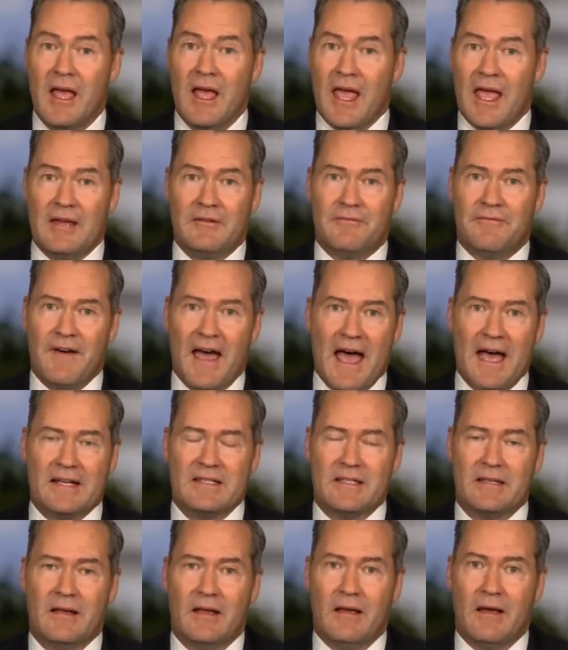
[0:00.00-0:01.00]
In
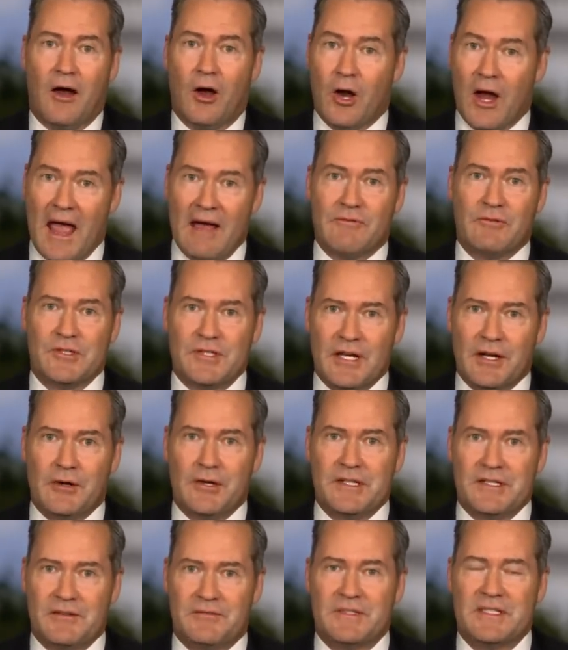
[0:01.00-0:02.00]
fact, our
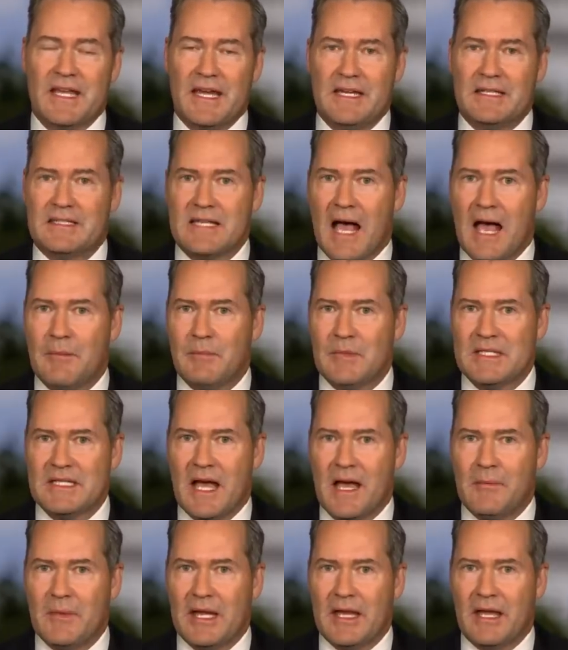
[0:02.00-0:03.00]
adversaries have seen time and
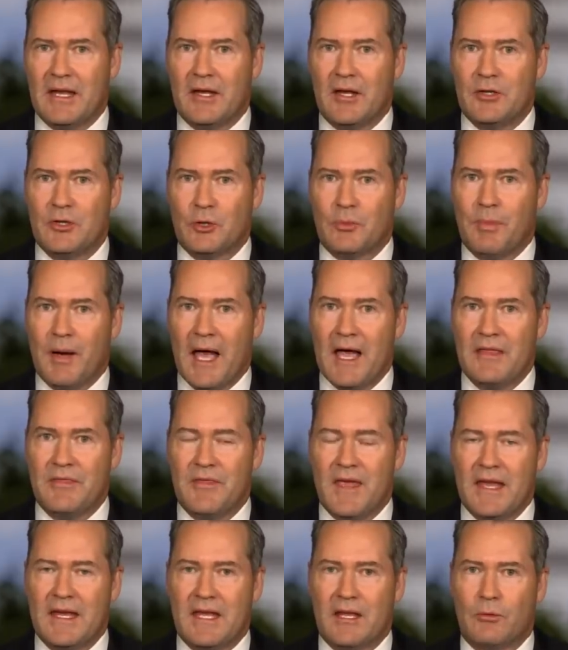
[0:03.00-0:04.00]
time again under Biden,
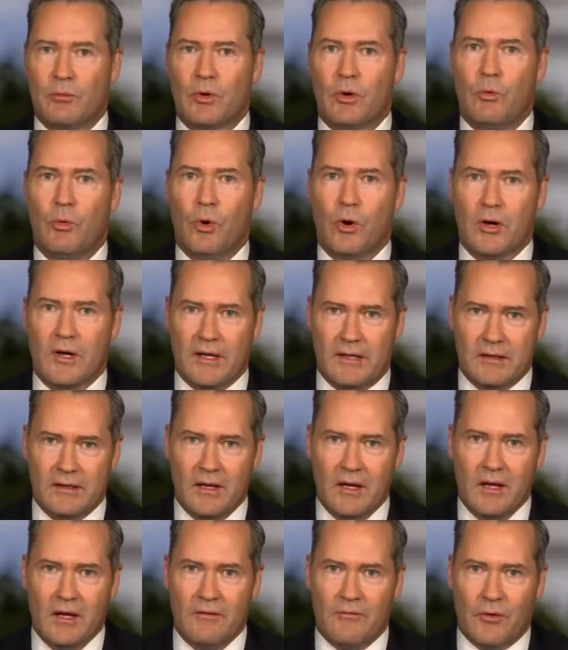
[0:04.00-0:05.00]
they get rewarded
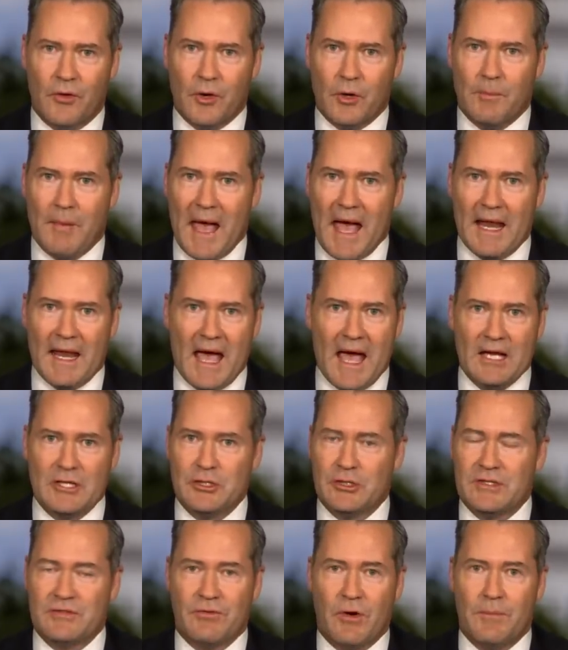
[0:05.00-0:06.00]
for their bad
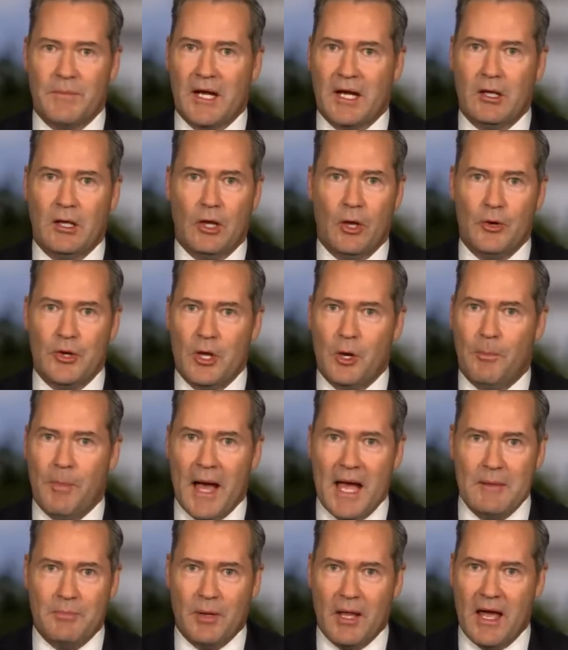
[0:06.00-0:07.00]
actions, from the Colonial
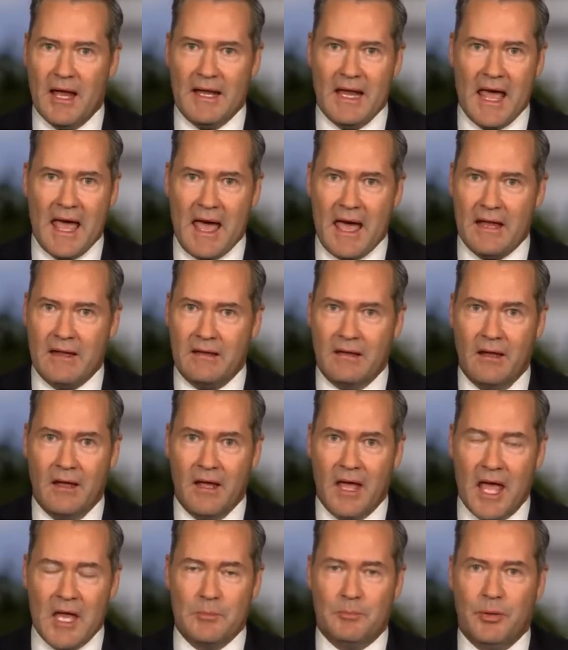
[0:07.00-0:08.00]
Pipeline hack,
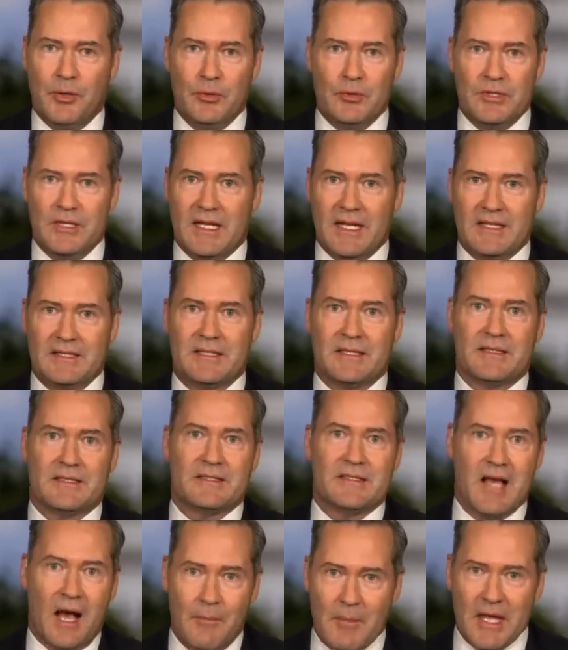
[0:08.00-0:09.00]
and Putin gets a
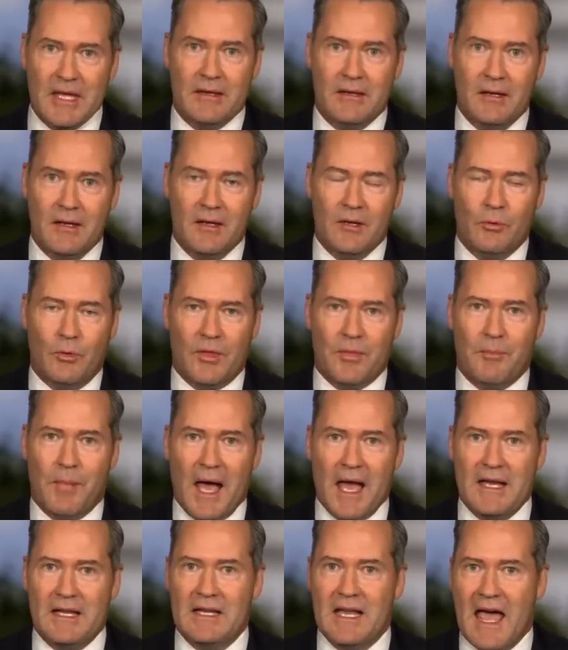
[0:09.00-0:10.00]
summit with
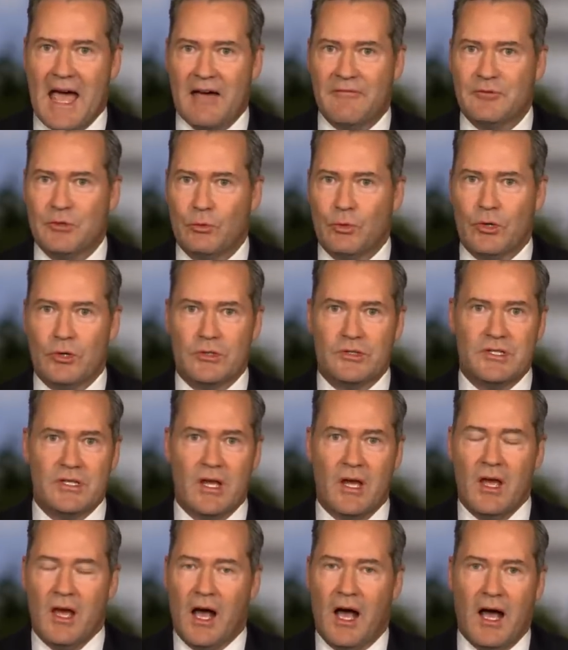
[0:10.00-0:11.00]
Biden afterwards,
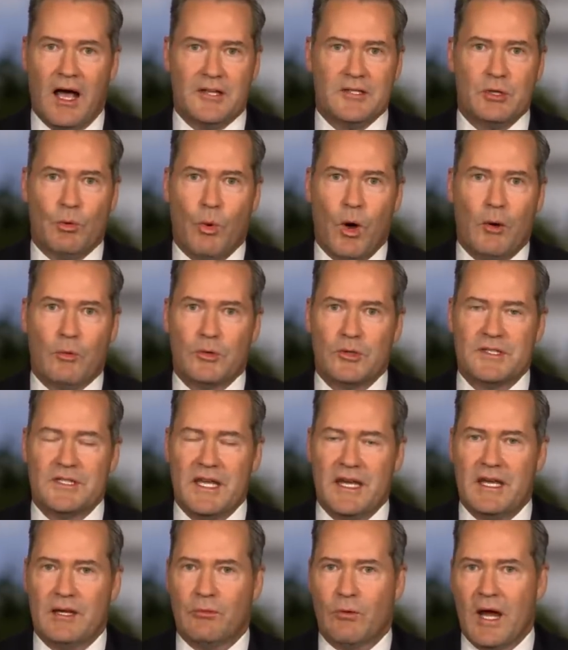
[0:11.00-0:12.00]
uh, to what we're
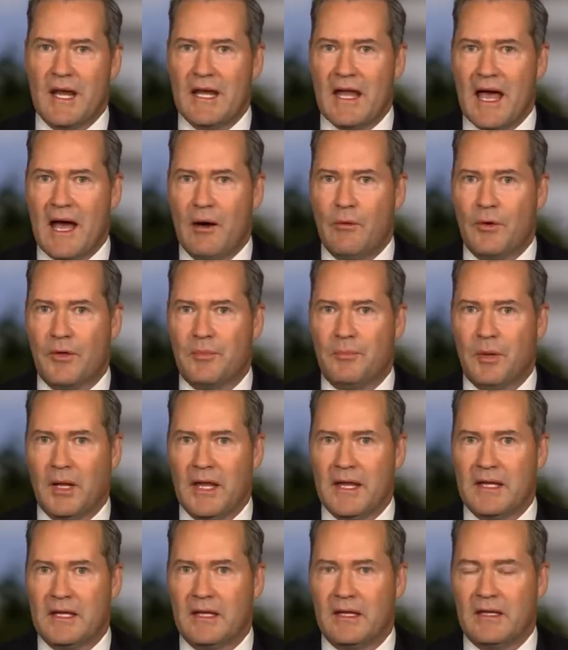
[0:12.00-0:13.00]
seeing right now with
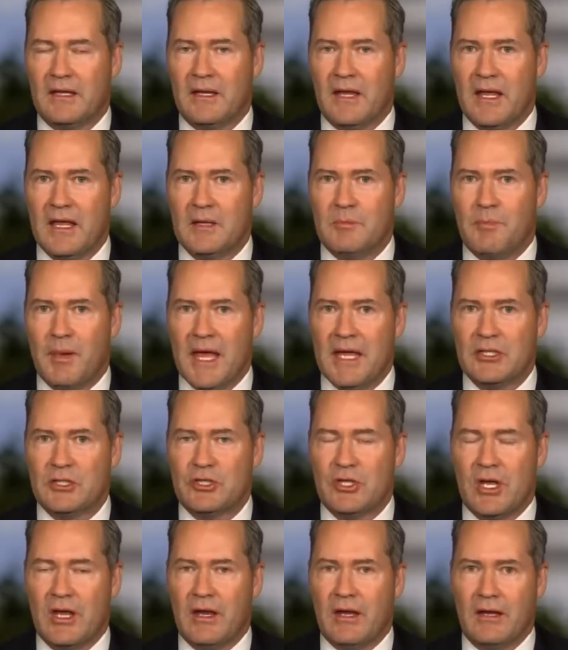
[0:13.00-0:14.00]
Blinken in
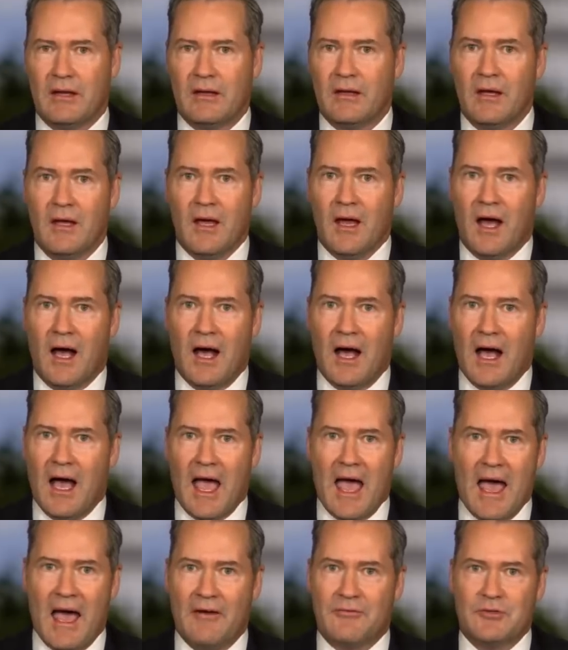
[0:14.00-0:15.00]
Beijing uh,
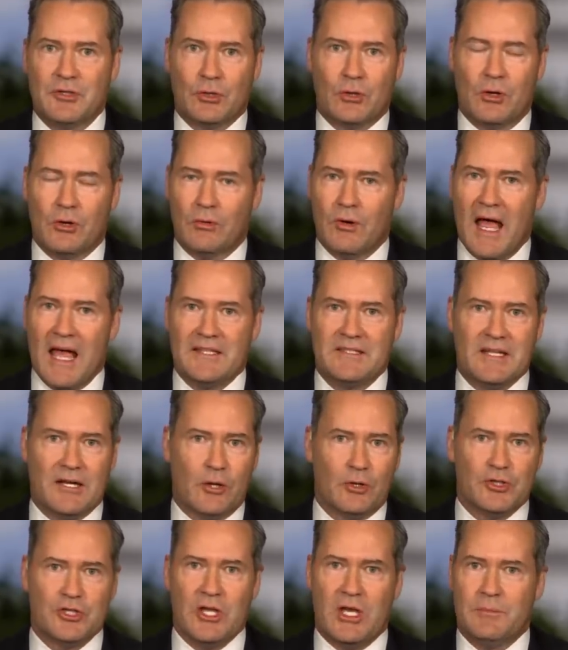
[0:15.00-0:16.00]
after harassing
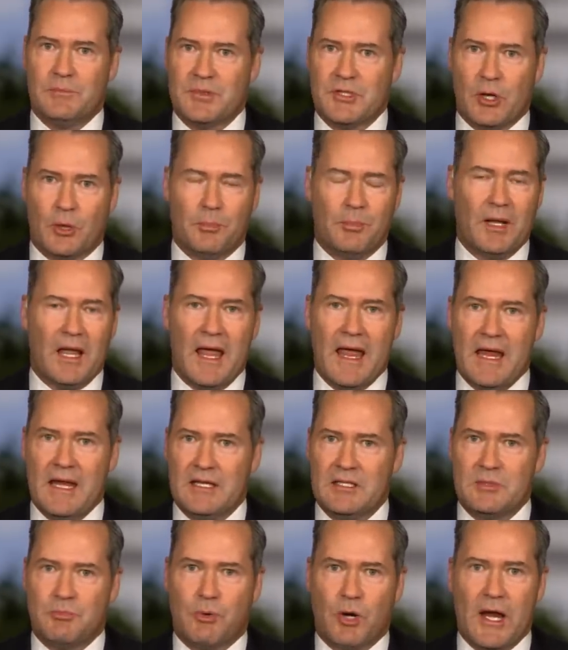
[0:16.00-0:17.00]
our ships, our
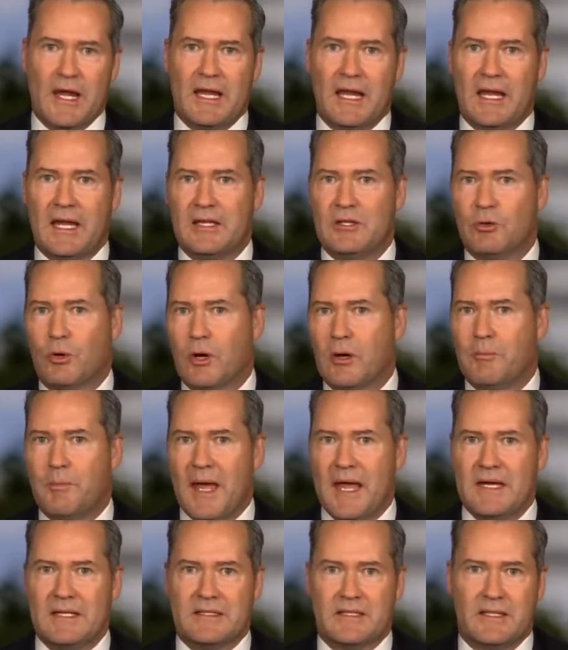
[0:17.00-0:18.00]
planes, breaking into our
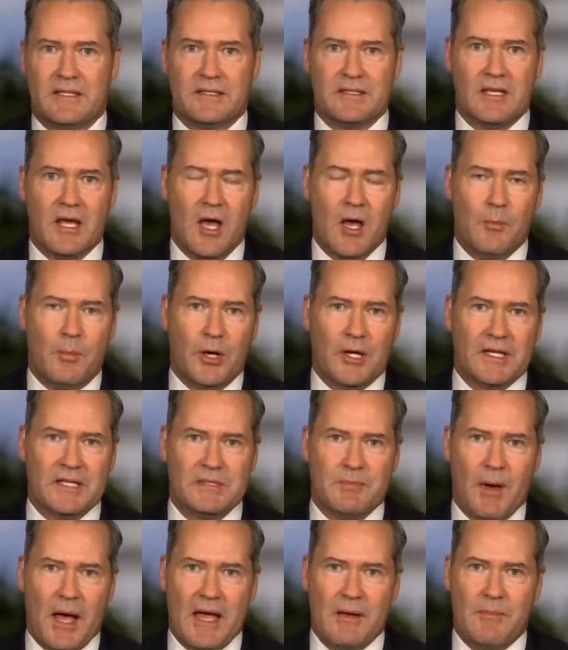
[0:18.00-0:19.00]
bases, putting spy